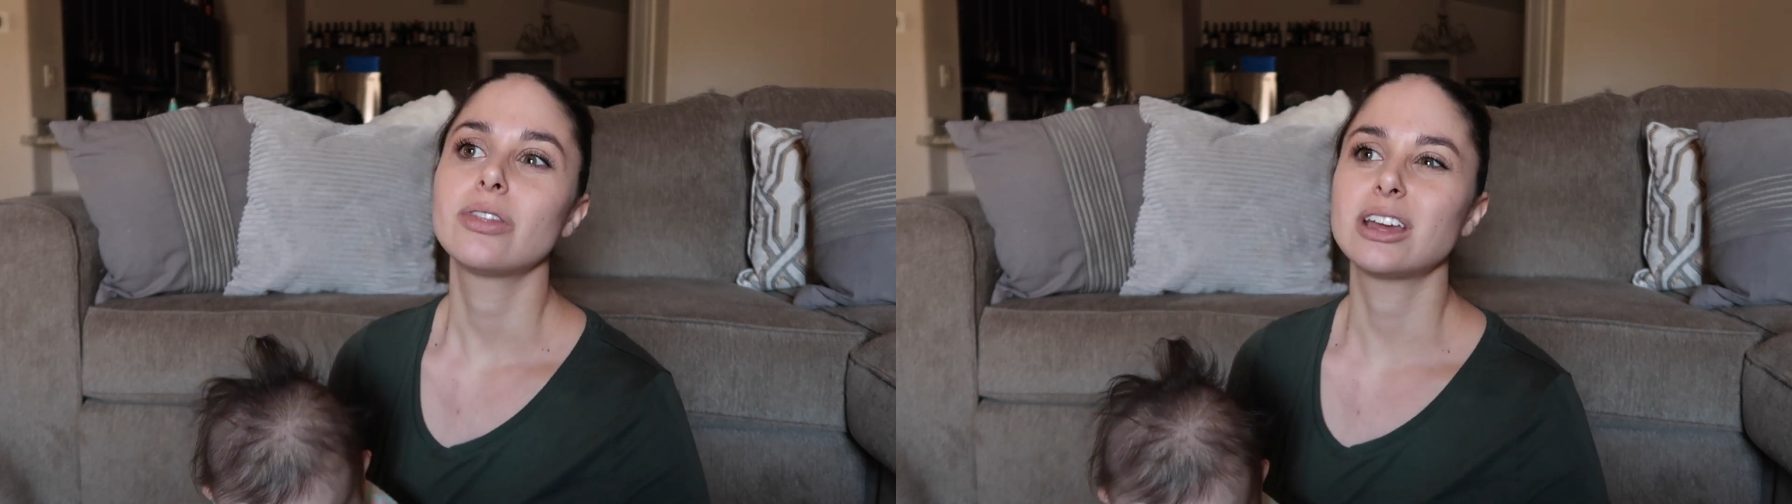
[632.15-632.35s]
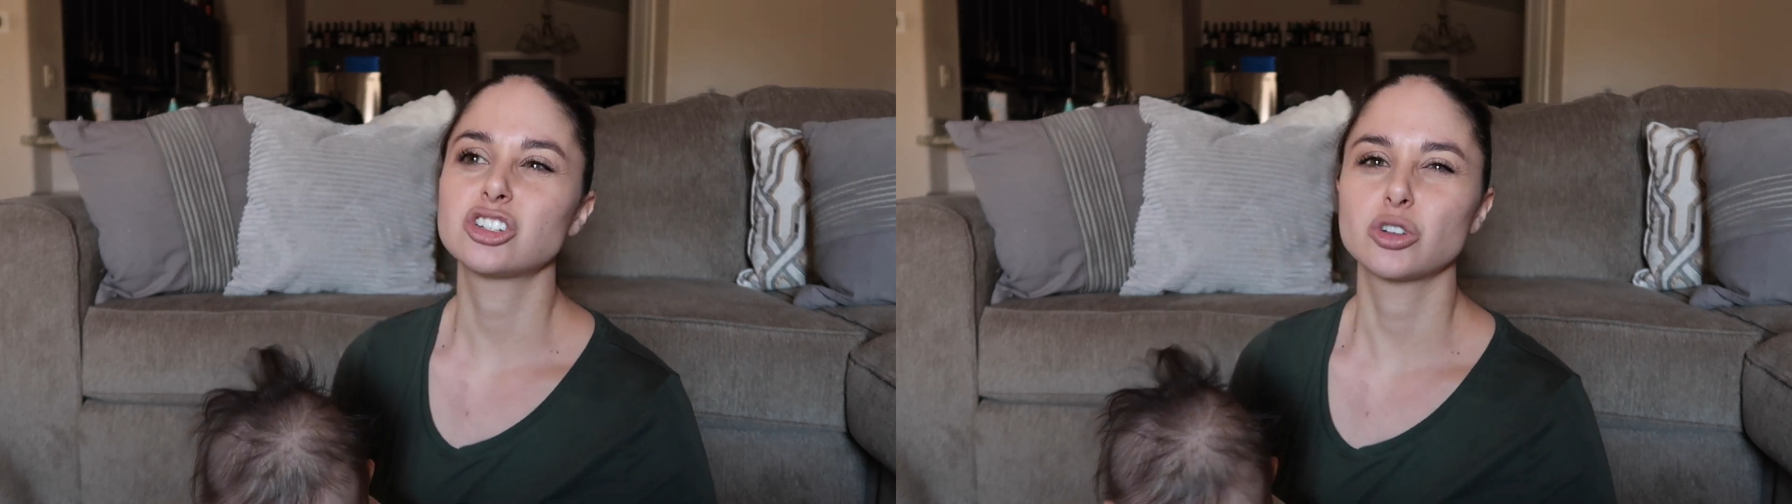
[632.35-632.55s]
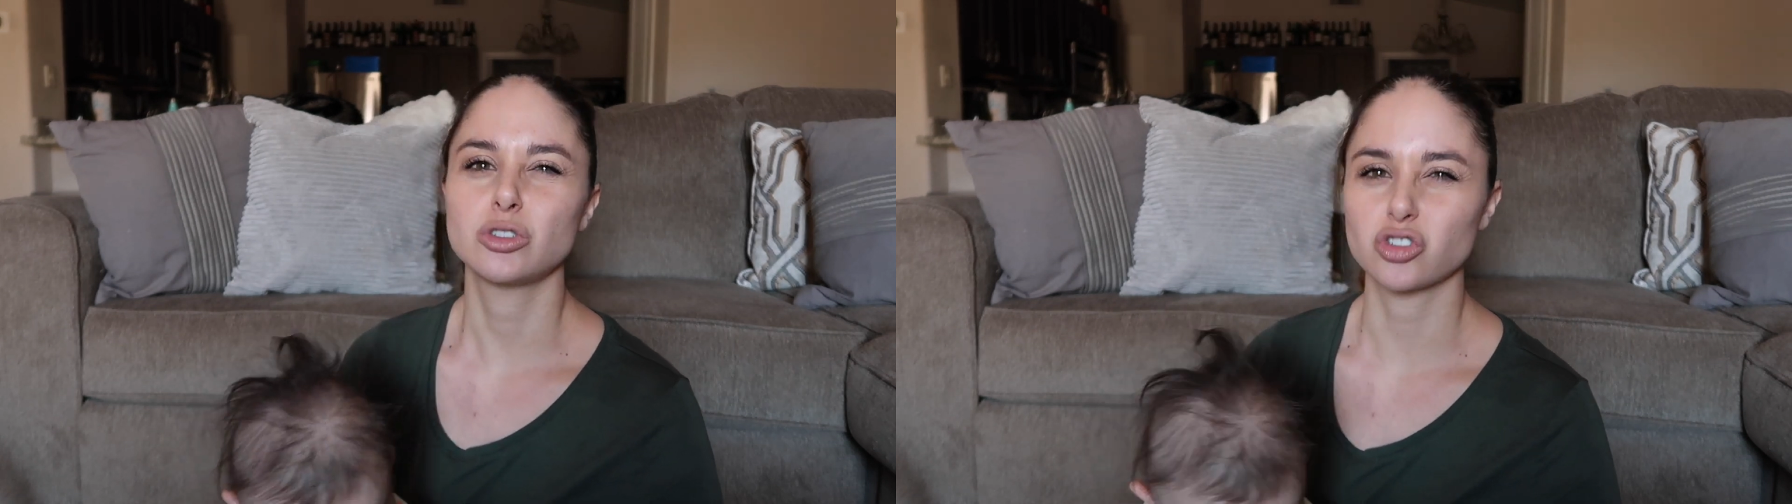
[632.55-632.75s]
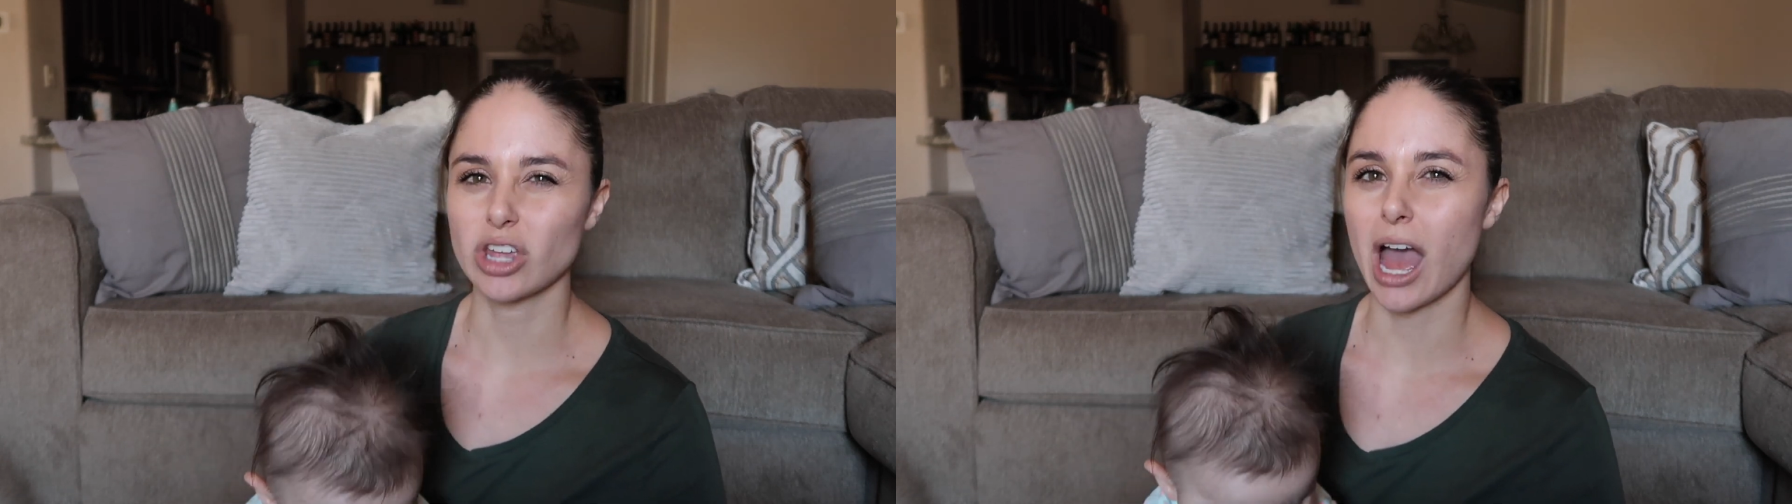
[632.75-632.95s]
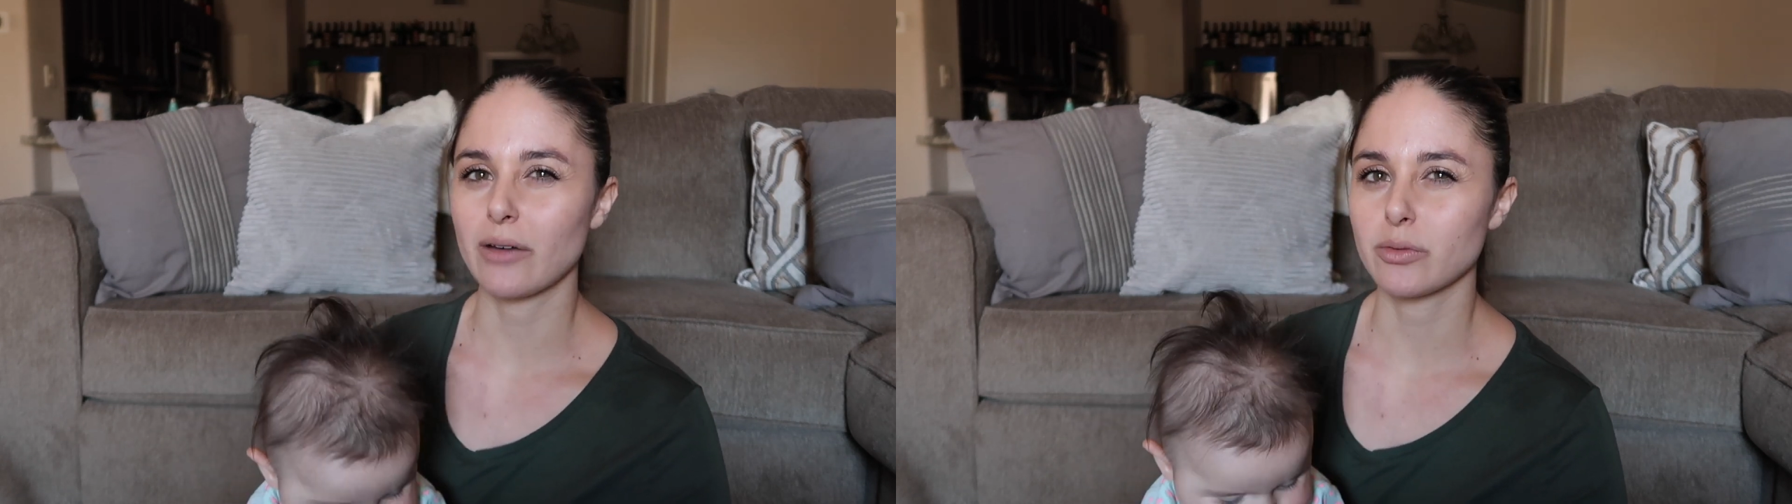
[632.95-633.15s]
then she'll
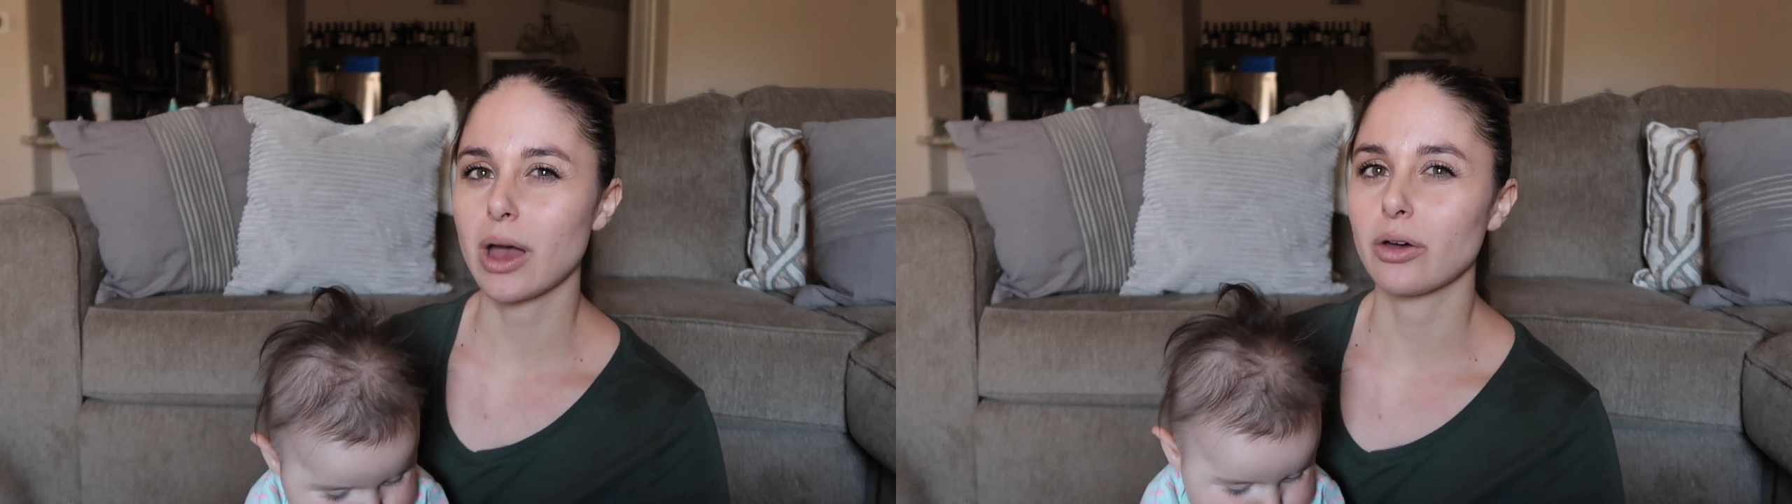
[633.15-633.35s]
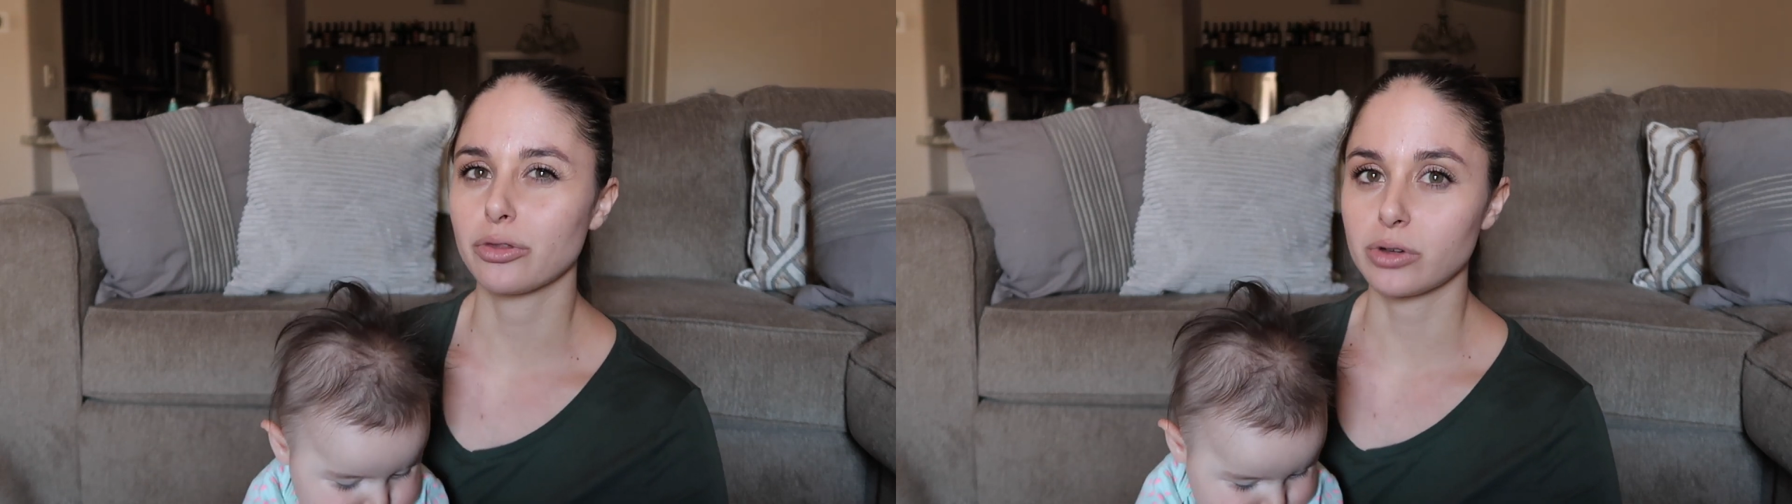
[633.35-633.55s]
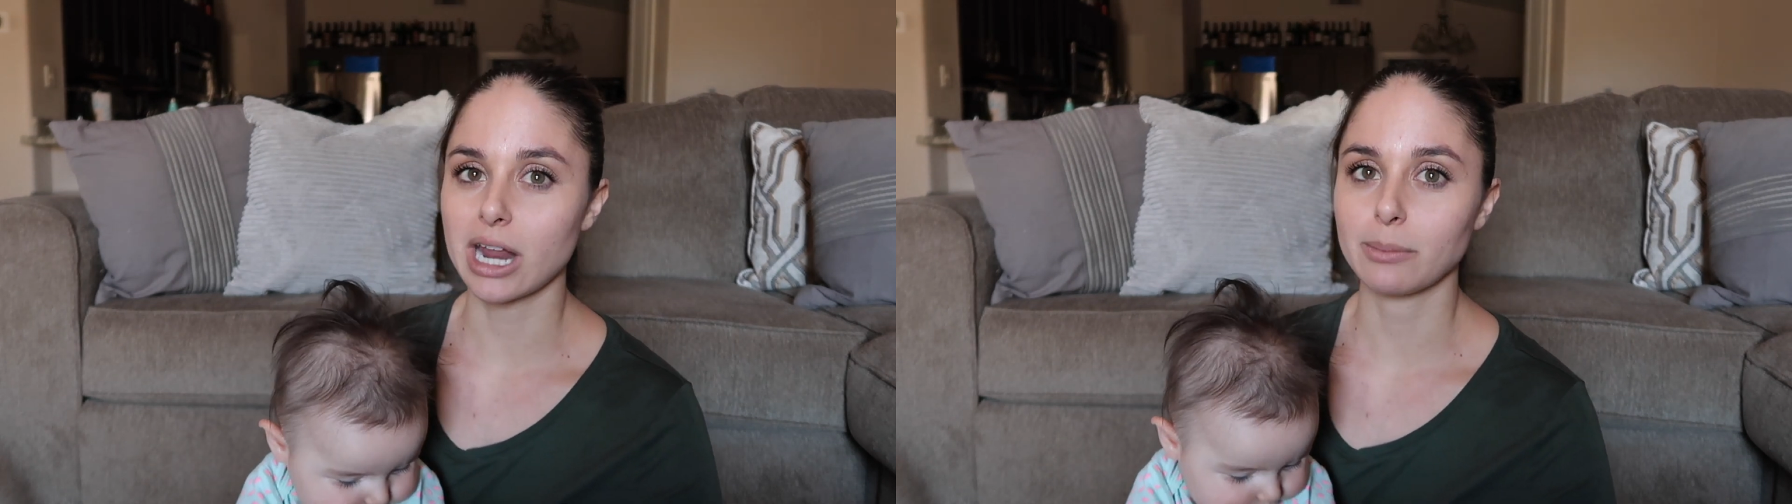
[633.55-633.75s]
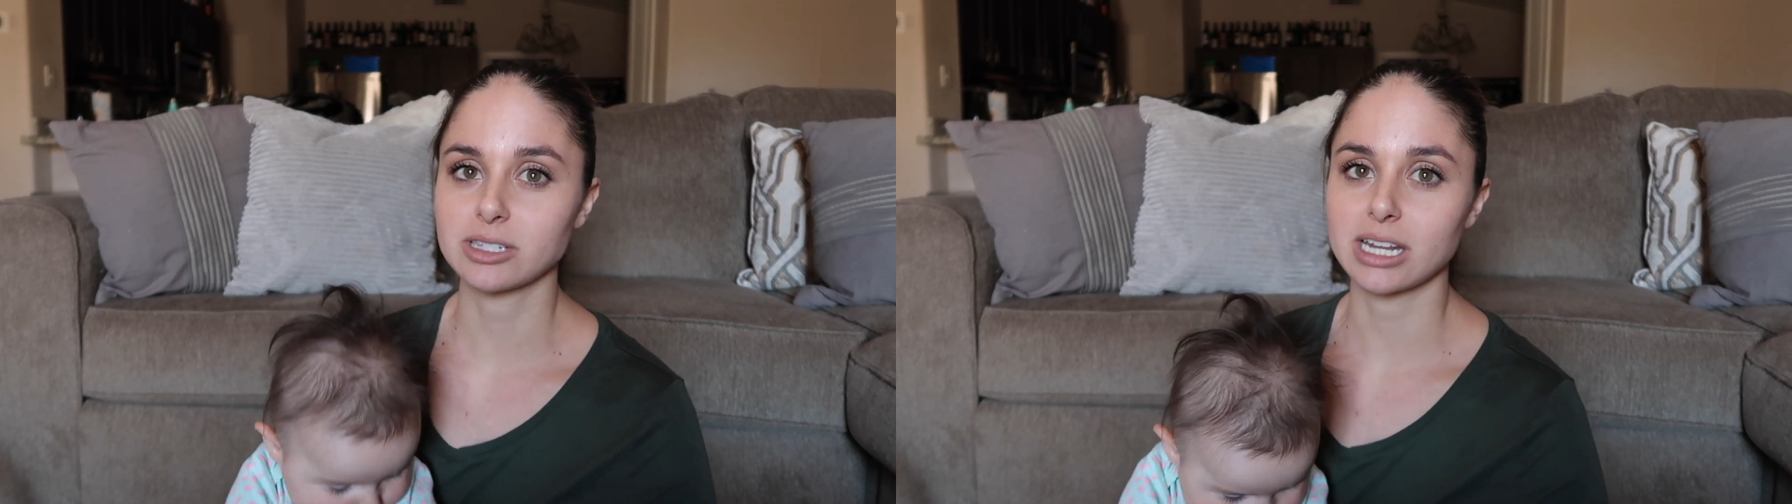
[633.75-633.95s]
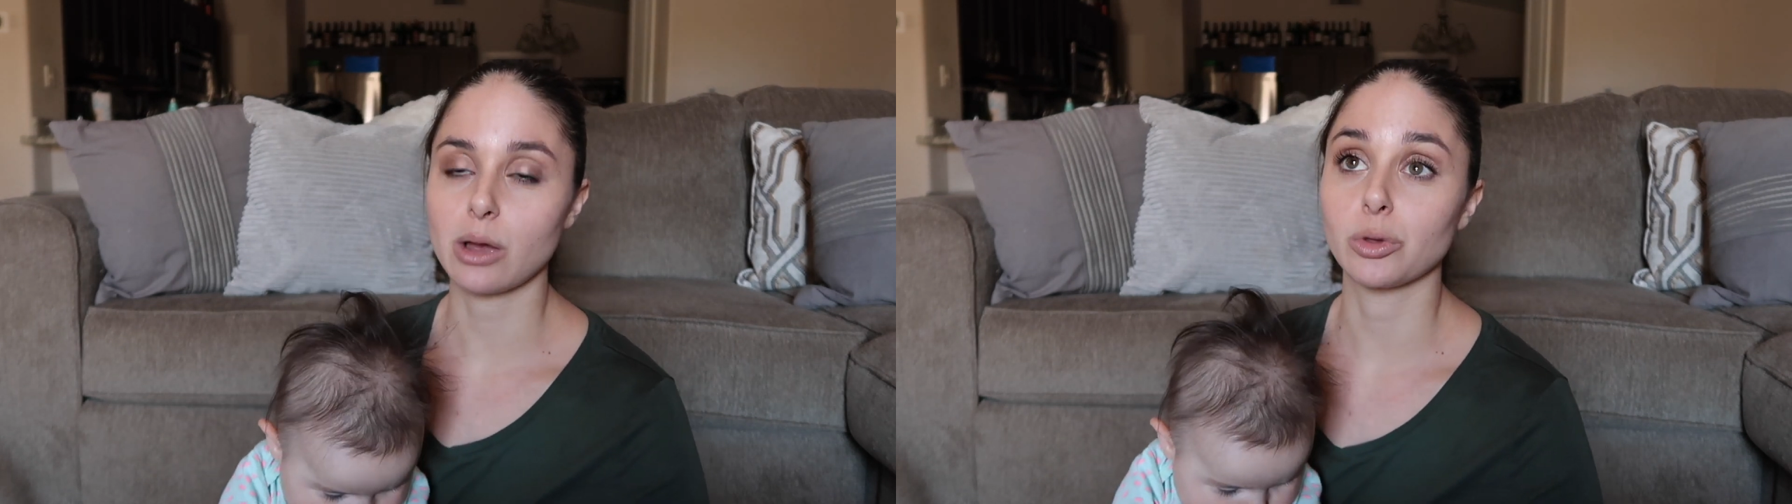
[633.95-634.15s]
usually have about 3 naps a day,